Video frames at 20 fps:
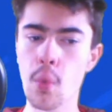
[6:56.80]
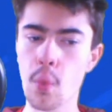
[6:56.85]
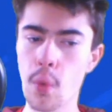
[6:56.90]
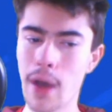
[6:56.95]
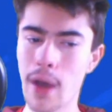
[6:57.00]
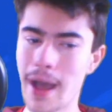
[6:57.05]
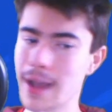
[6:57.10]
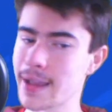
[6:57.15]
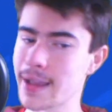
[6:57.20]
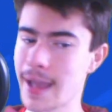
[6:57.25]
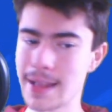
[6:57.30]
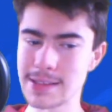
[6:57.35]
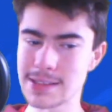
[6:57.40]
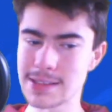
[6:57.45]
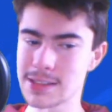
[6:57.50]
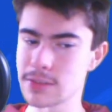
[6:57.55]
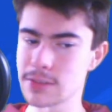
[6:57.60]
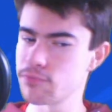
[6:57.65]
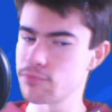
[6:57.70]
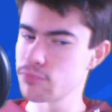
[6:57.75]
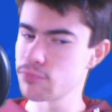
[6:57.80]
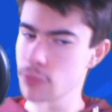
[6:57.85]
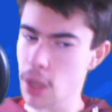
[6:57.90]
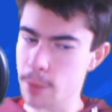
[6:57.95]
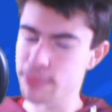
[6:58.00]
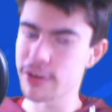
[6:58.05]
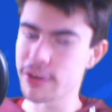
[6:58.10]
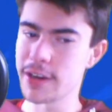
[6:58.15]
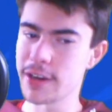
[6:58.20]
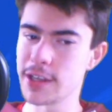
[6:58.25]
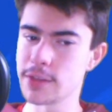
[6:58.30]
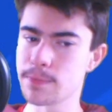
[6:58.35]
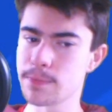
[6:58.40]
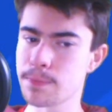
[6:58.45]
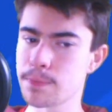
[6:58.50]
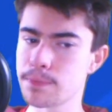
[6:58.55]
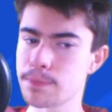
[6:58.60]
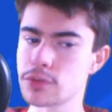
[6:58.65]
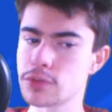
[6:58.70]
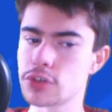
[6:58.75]
against a pretty
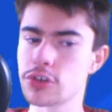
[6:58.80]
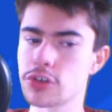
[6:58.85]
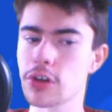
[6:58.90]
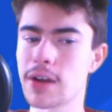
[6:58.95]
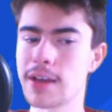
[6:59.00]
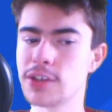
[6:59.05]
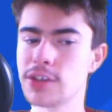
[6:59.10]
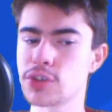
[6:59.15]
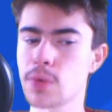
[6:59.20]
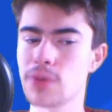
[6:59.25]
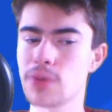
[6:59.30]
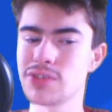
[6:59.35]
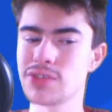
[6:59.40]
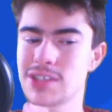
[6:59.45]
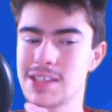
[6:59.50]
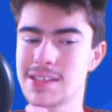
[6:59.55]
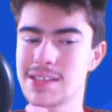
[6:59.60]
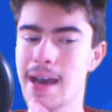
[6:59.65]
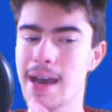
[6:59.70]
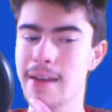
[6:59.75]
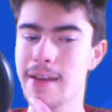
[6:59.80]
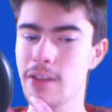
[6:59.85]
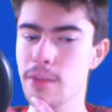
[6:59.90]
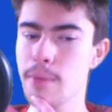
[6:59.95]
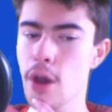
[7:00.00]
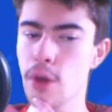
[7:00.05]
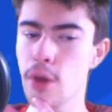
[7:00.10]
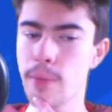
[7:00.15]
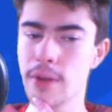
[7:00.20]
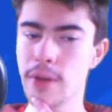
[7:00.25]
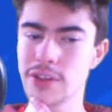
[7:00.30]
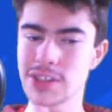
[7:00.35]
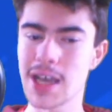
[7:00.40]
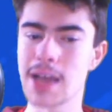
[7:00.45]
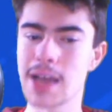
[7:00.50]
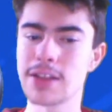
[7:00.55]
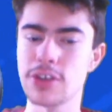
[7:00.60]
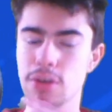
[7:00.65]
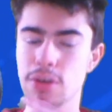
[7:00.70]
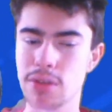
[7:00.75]
struggling Swansea side at the moment,
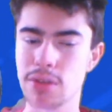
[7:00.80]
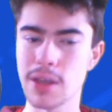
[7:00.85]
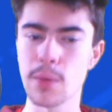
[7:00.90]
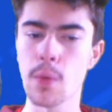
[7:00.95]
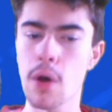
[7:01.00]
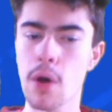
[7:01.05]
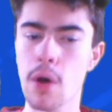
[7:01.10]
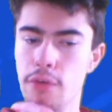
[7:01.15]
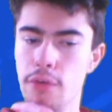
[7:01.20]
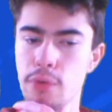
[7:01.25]
I do think Watford